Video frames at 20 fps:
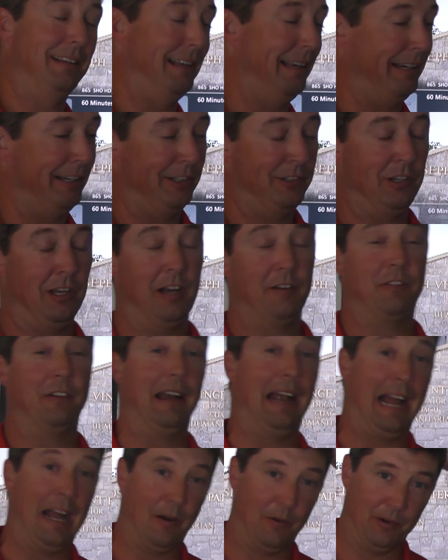I could talk for
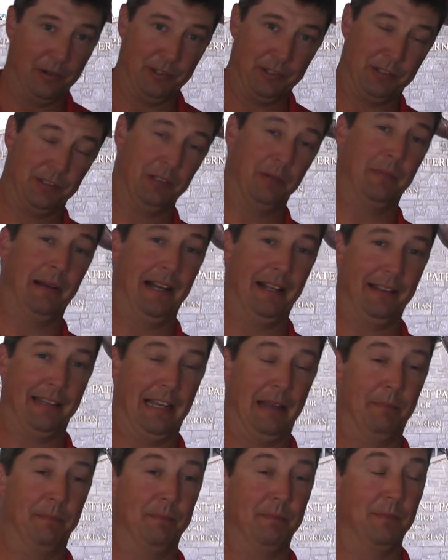hours about
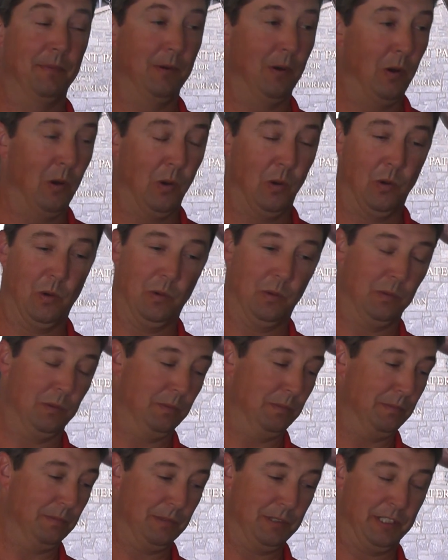that
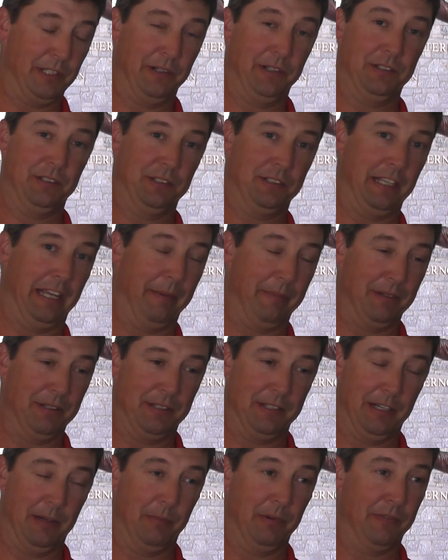whole series of statements
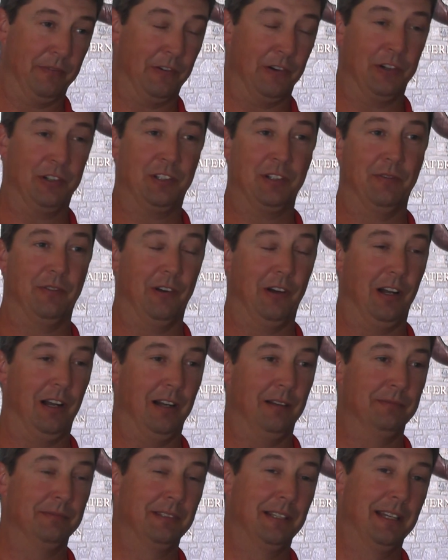there. But first of
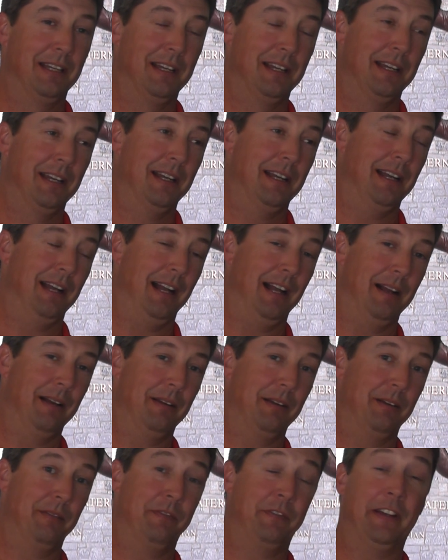all,
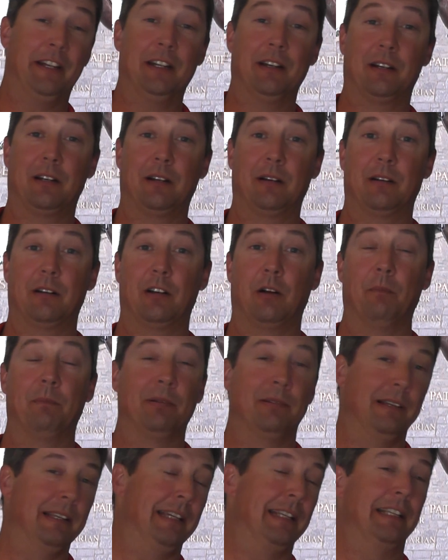Fina
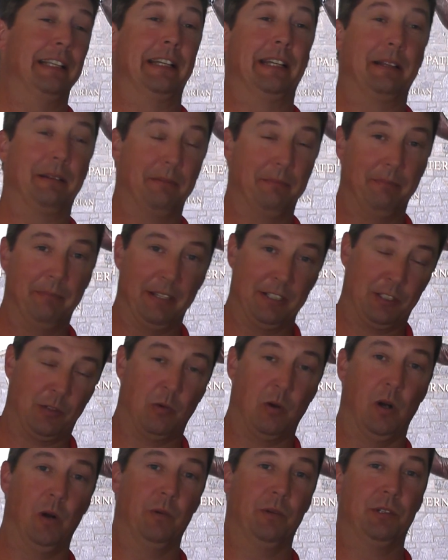completely
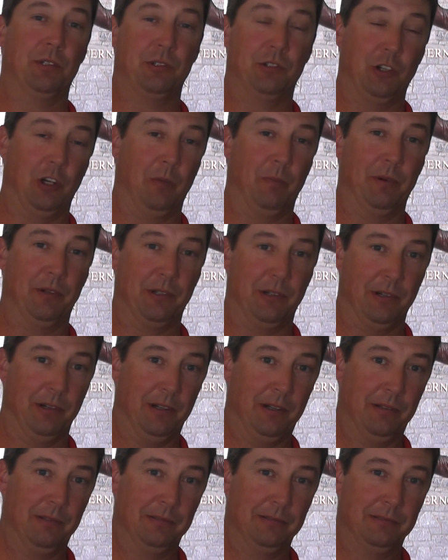misquotes Joe
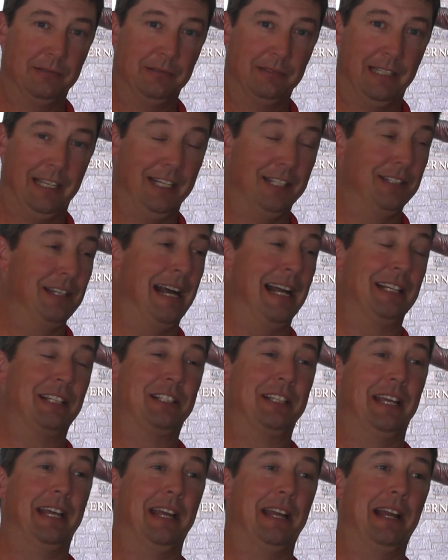Paterno. He does not
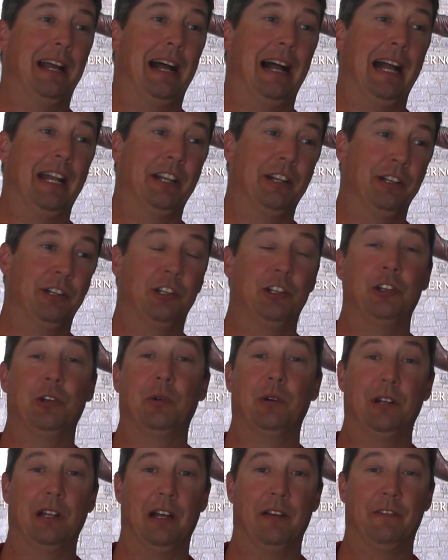say, I didn't
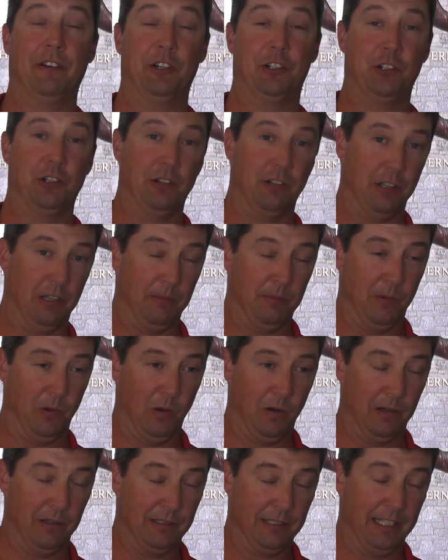do enough, I should have done
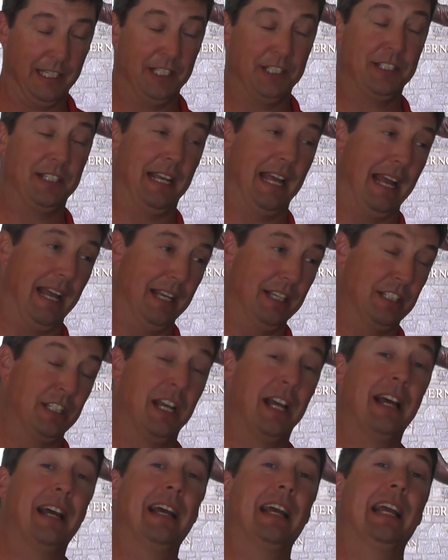more. He
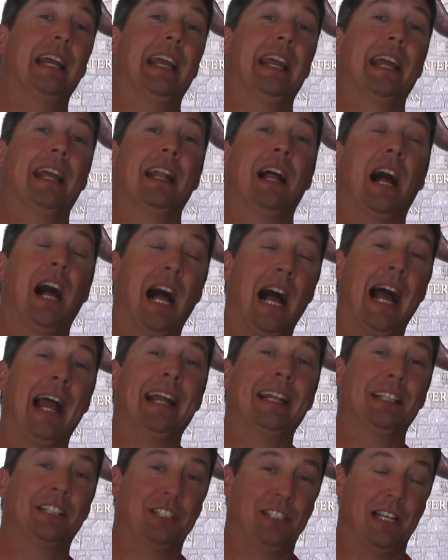says, in
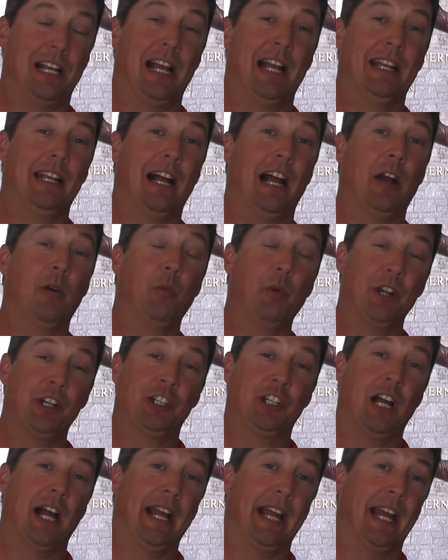hindsight, I
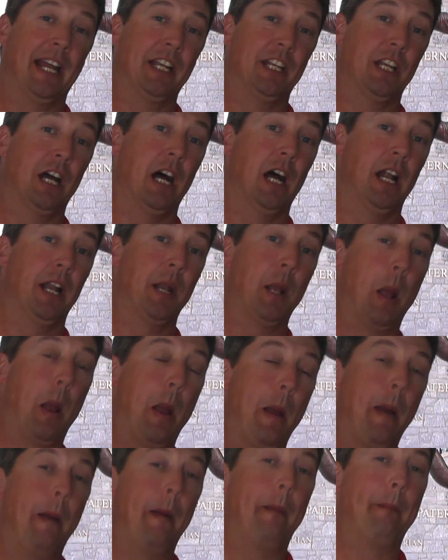wish I had done
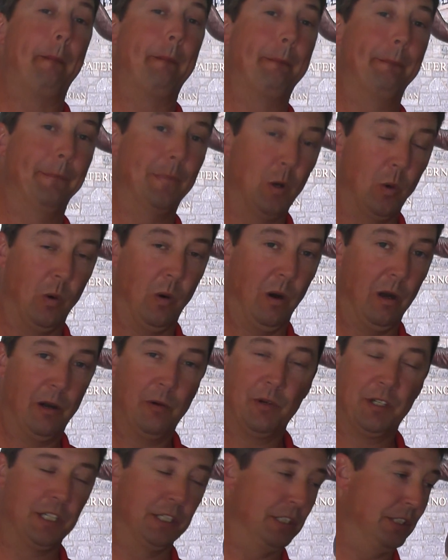more,
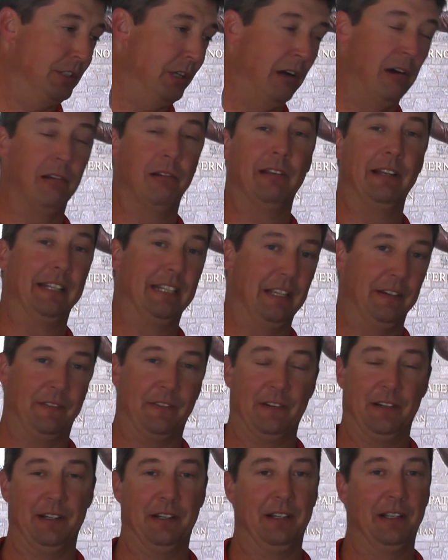which is a totally
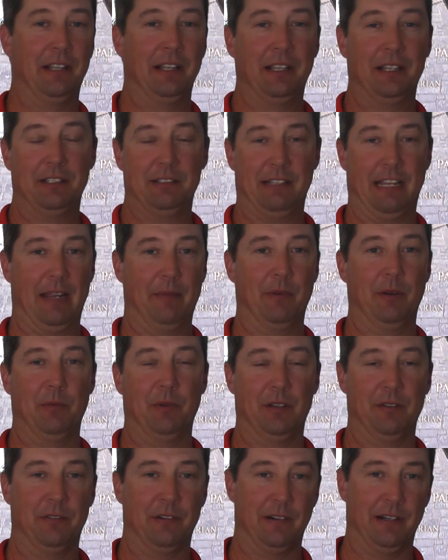different statement
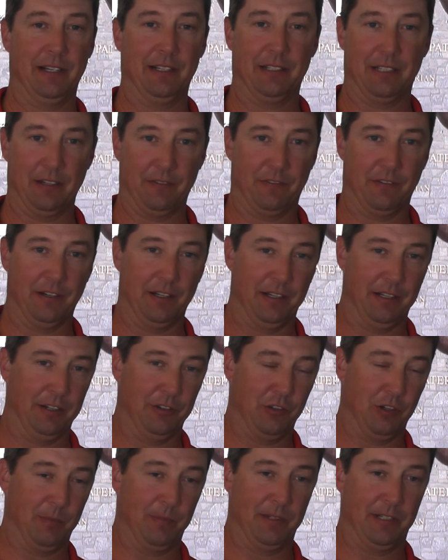with a very different
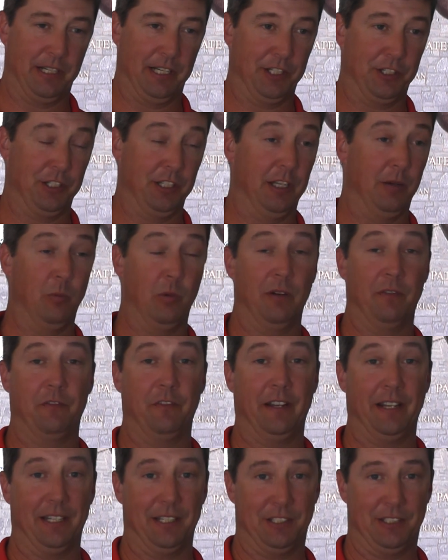interpretation than what
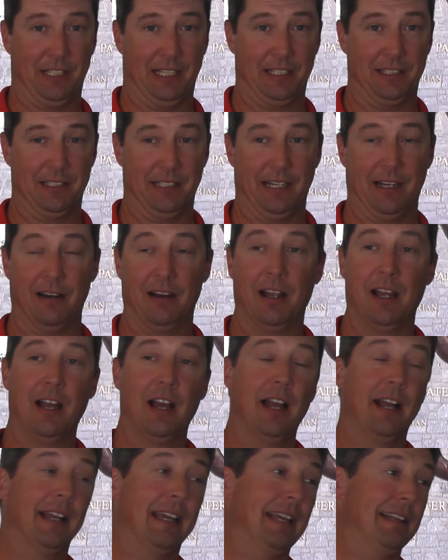Fina says there.
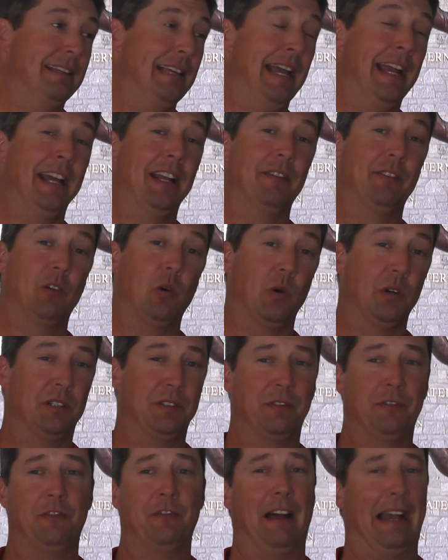Katayan, of
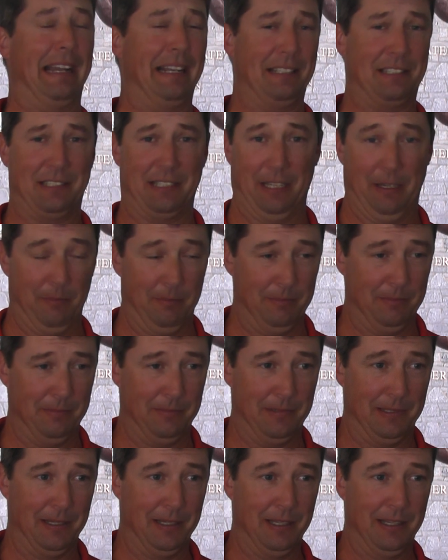course, fights
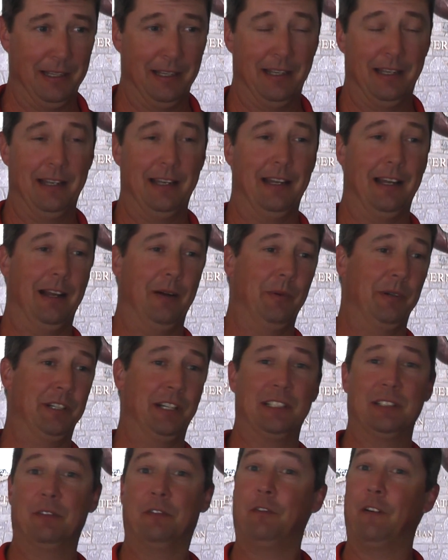him, which he
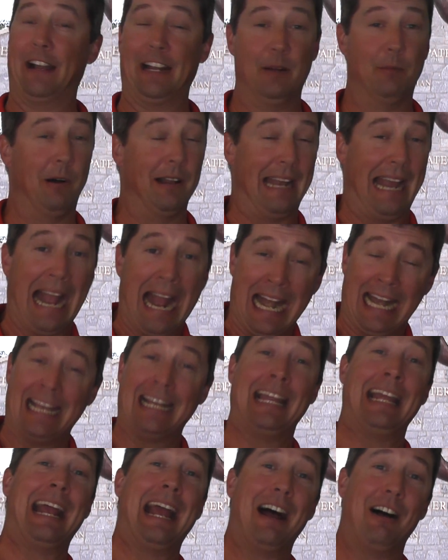doesn't fight him on
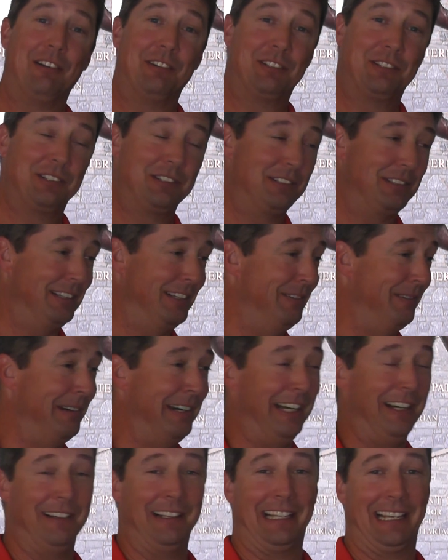anything else,
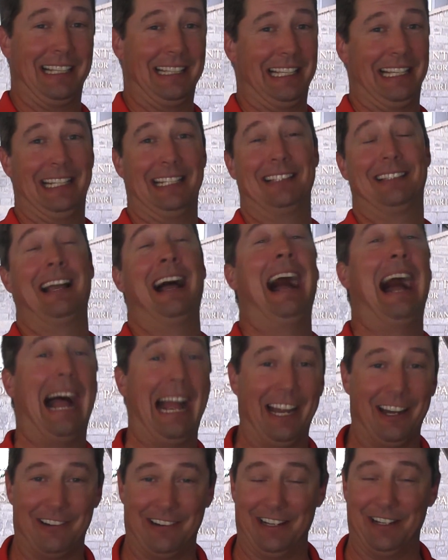really, in the
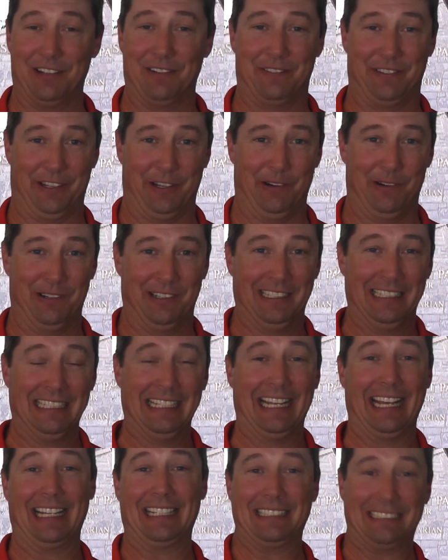entire interview,
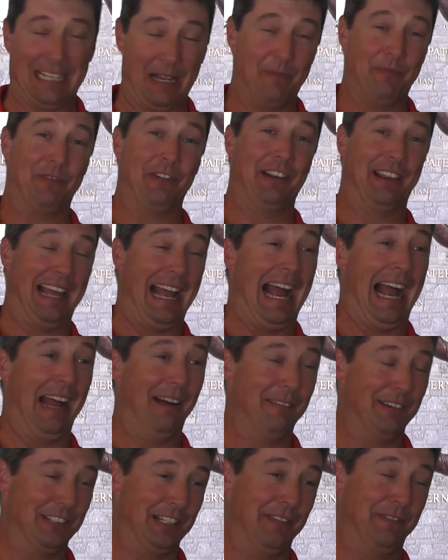except for
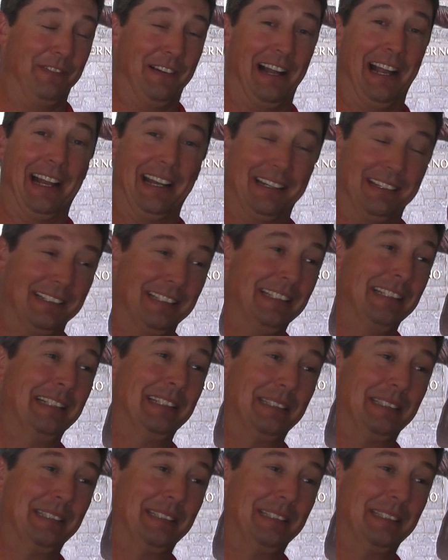that, which I find